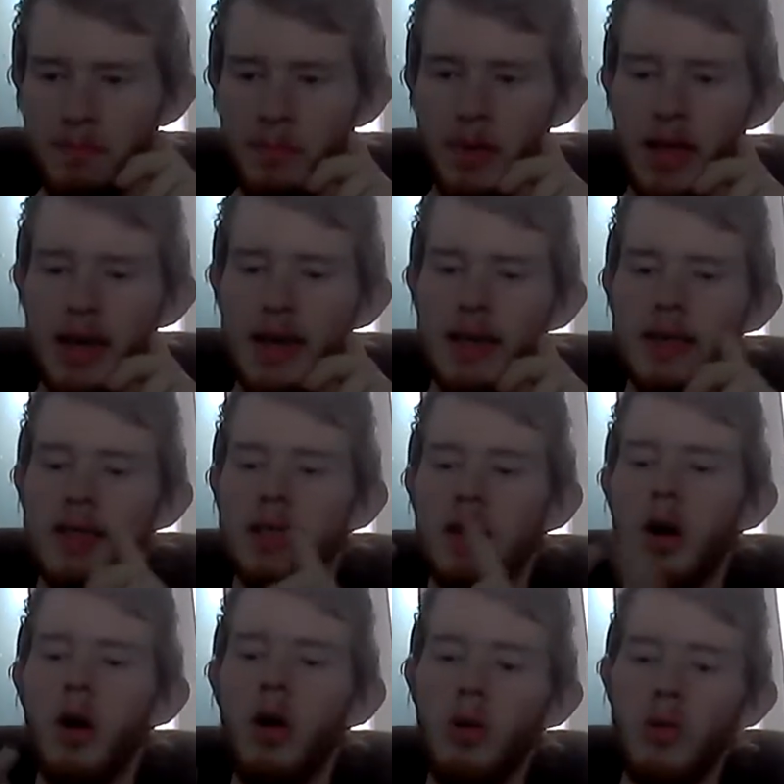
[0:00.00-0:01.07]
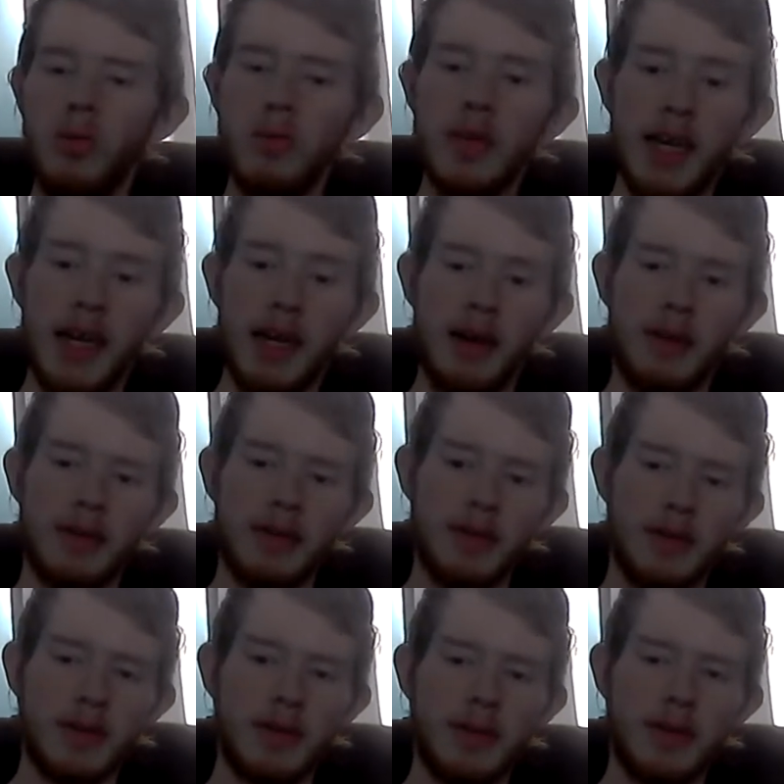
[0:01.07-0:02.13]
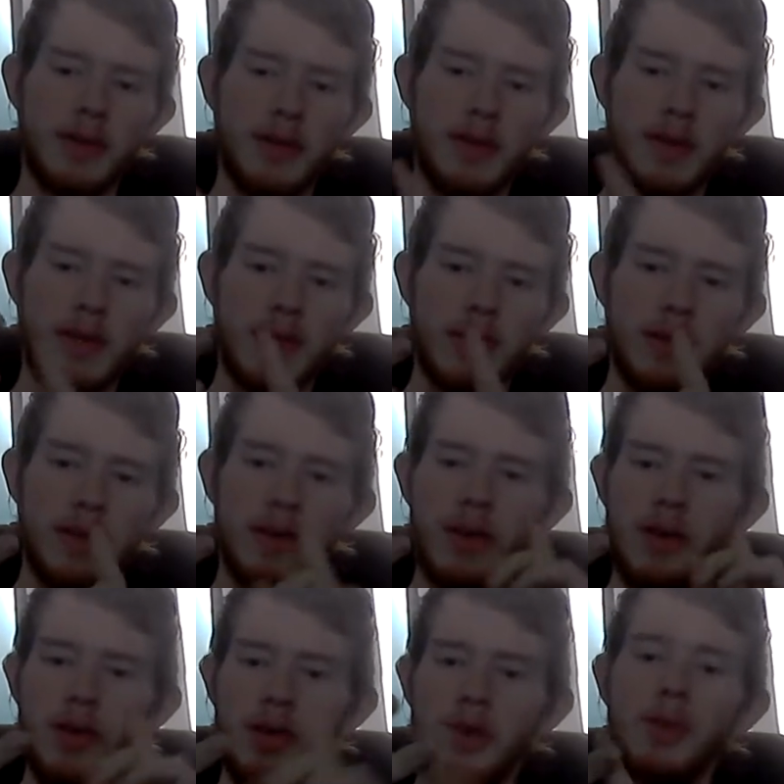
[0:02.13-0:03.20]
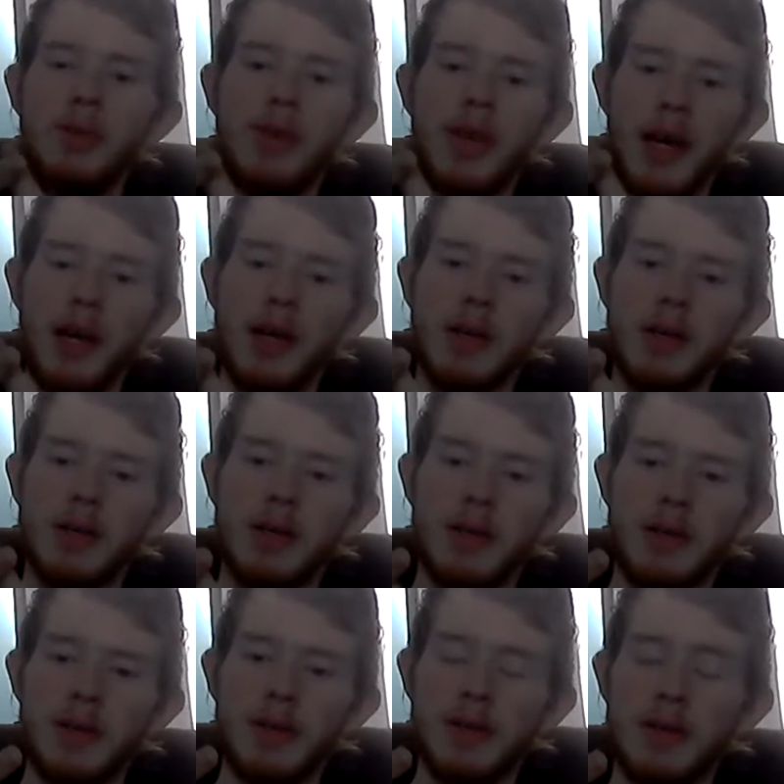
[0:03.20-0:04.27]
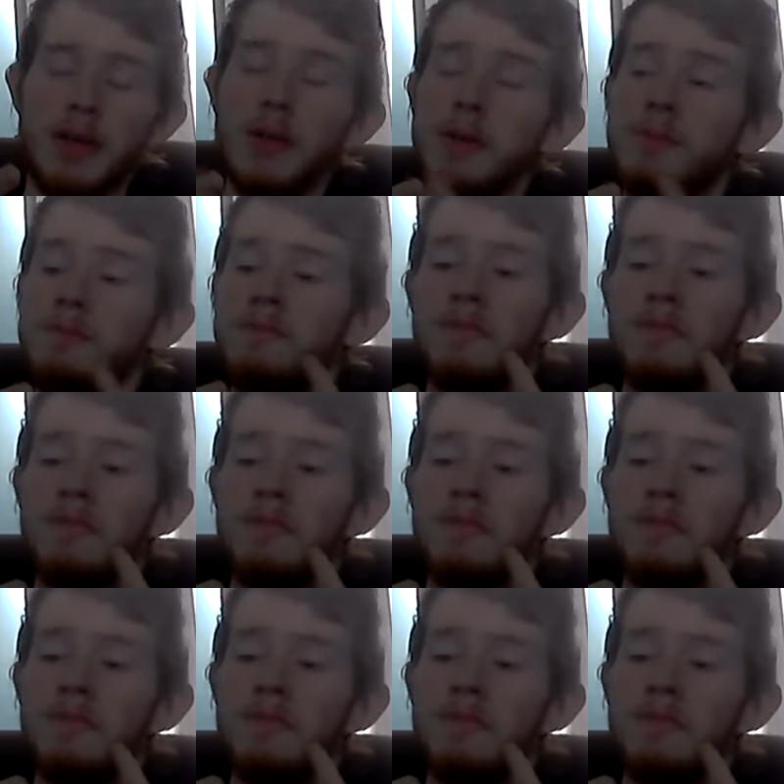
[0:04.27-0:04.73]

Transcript: play as old characters, new characters,